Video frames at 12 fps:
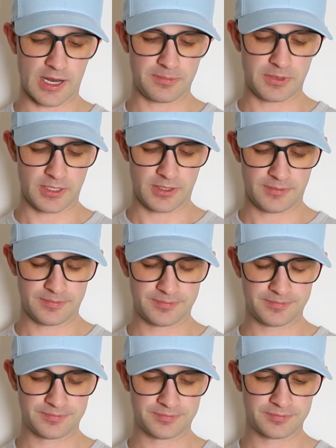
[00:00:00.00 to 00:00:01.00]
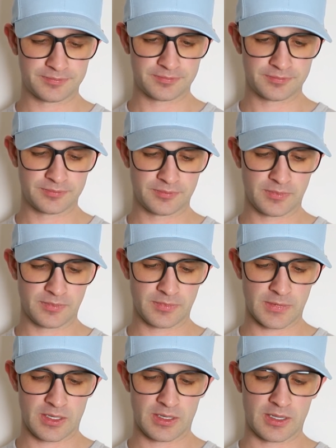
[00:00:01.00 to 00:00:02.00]
app here.
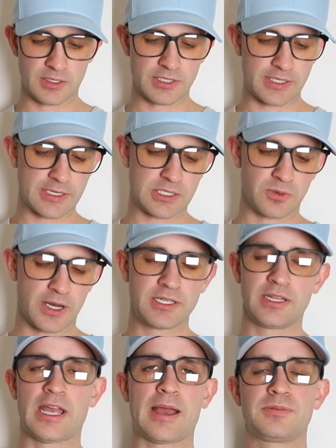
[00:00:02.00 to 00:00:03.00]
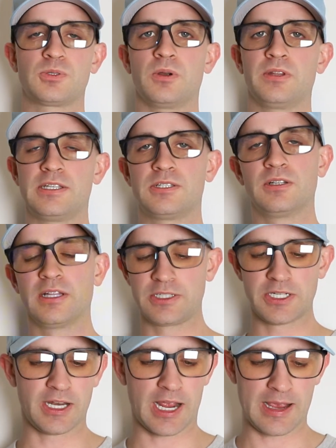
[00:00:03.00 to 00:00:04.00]
It just takes you right to the App Store. These are
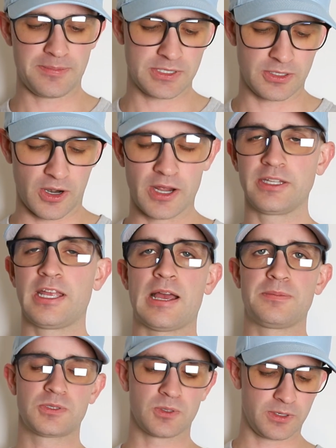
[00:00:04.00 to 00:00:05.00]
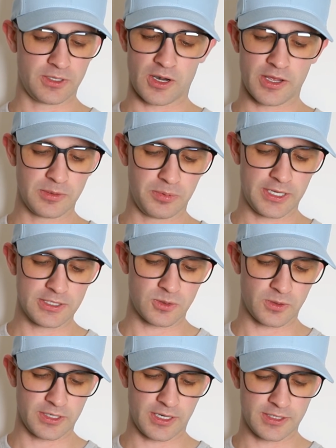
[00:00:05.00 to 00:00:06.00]
legit apps. They're on the App Store. They're on the Play
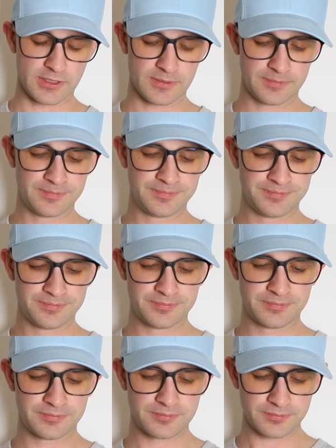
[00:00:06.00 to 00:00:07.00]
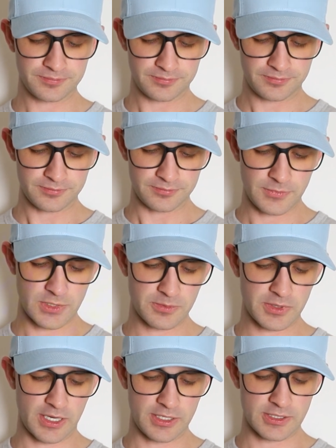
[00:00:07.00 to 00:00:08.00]
Store, guys. So I'm
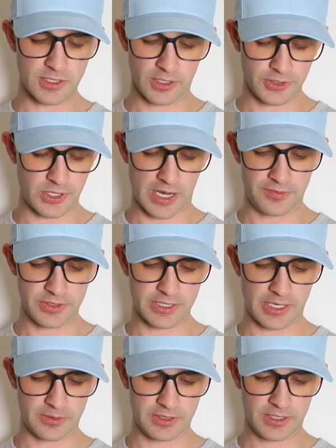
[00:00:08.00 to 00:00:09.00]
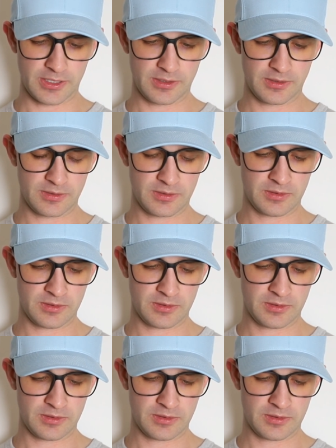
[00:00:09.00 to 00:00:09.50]
just going to install Travel Town here.